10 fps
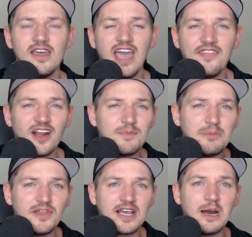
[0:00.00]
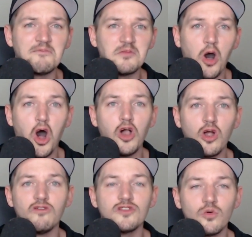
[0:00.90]
and there are people that come from all
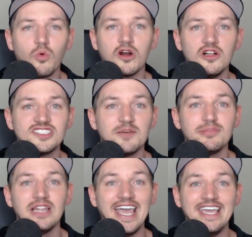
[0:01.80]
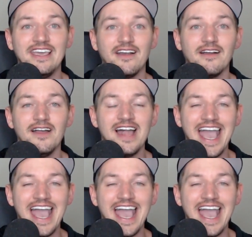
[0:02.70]
over the world to play here.